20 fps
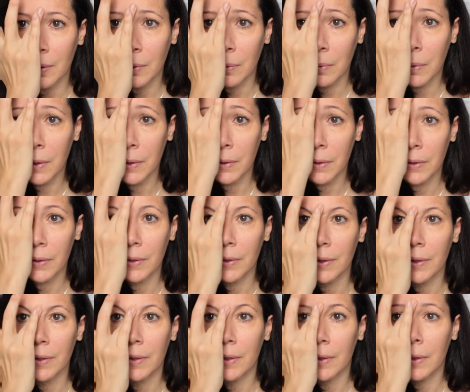when
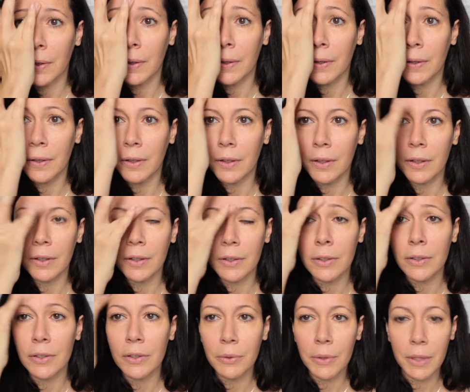you're
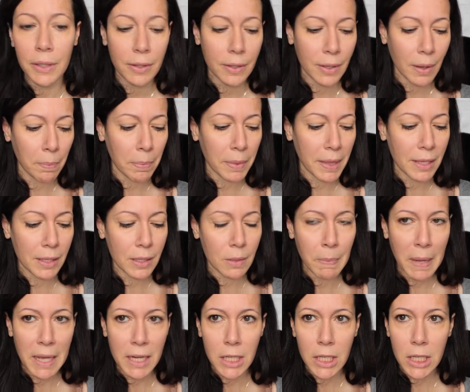doing something
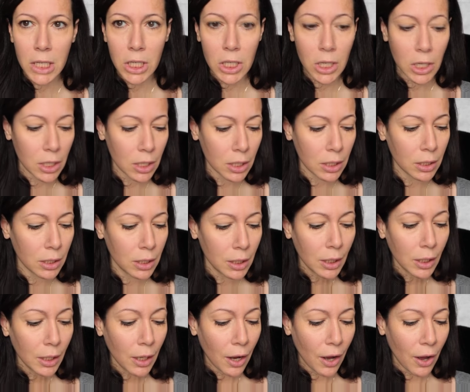special.
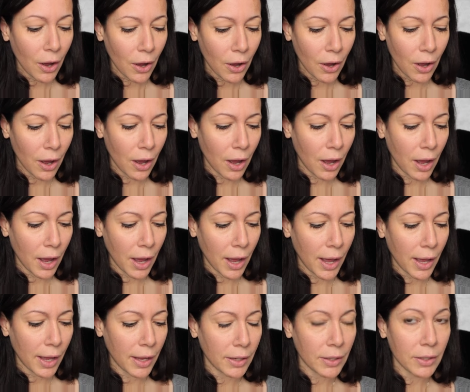
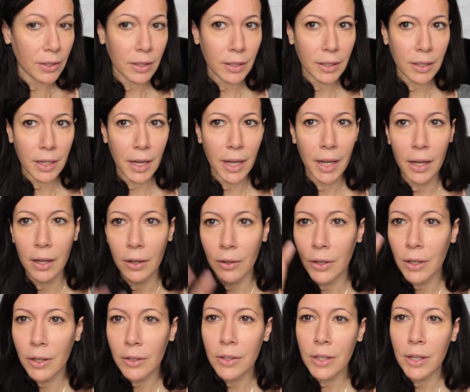And
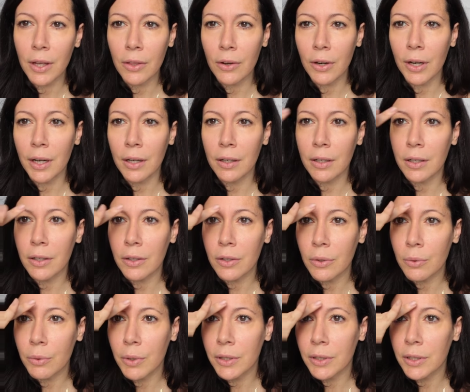now, the other area
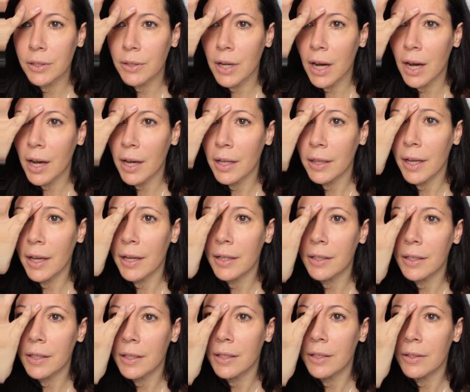you want to
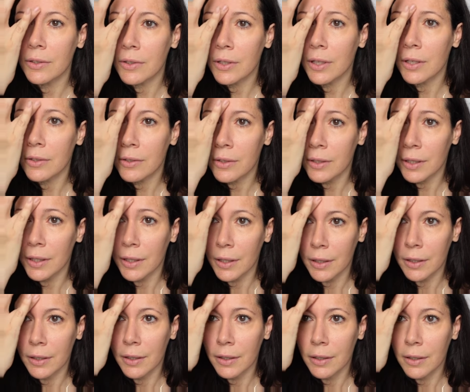highlight is just
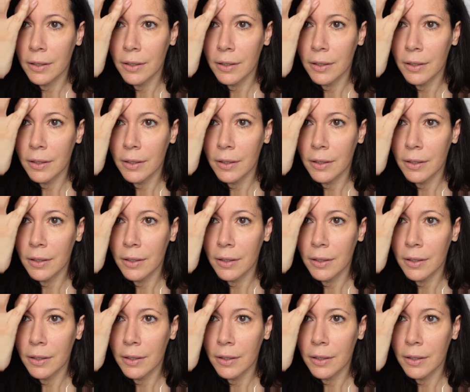here.